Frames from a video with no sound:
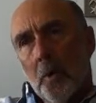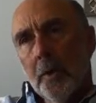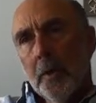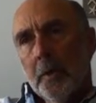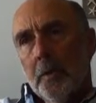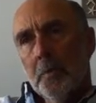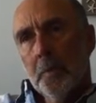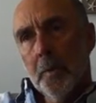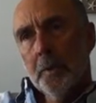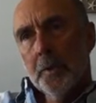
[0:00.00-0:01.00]
oriented
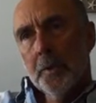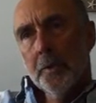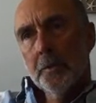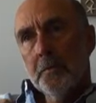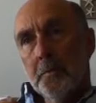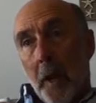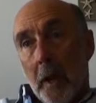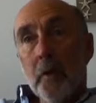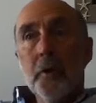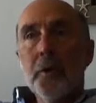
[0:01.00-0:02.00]
approach, the
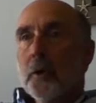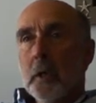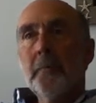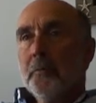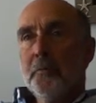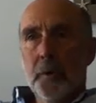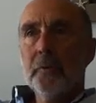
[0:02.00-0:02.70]
paradigm of